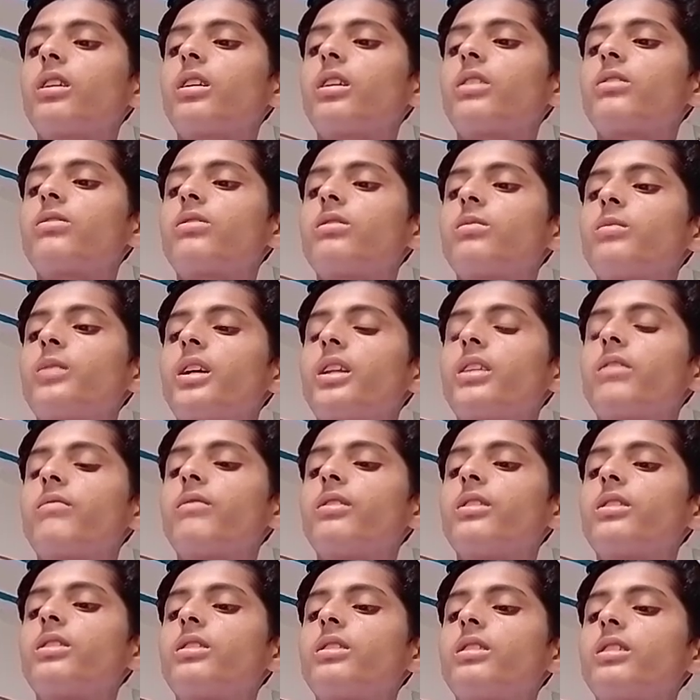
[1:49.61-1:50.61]
Consumers
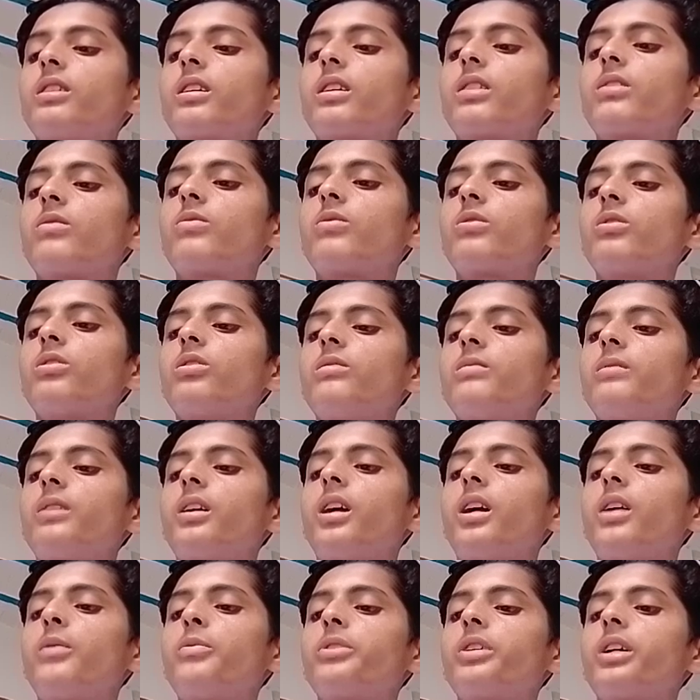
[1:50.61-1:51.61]
with consume
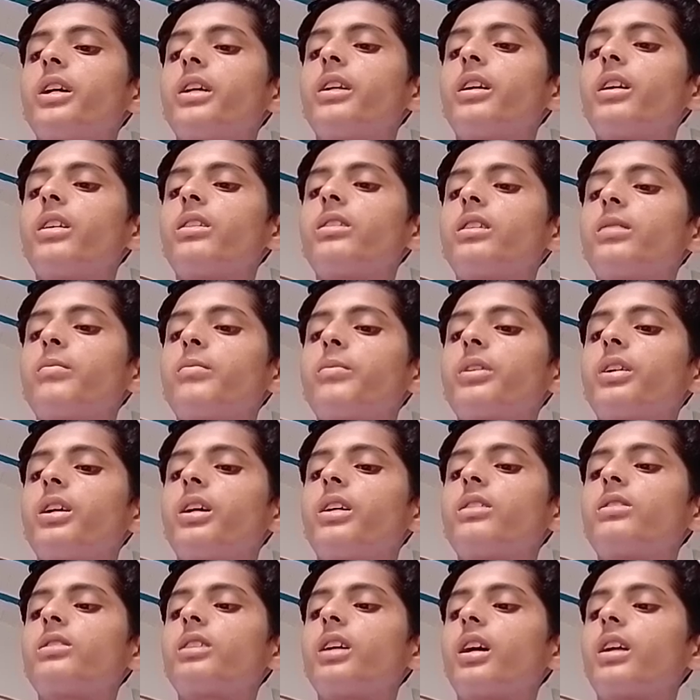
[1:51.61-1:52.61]
herbs and other
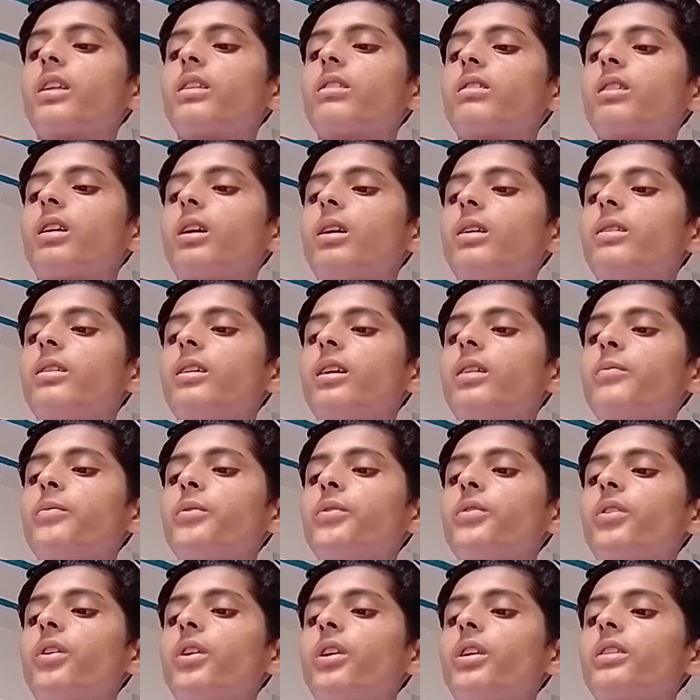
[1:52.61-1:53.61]
plants are called
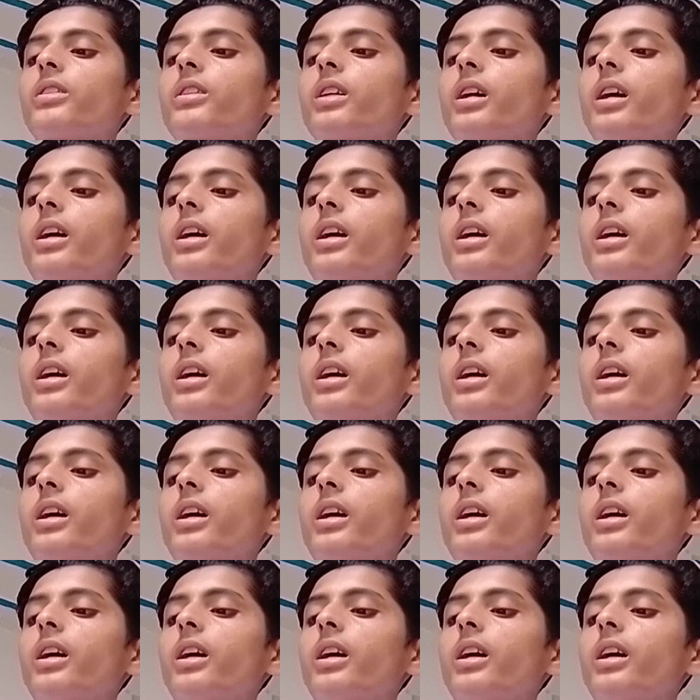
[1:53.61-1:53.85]
herbivores,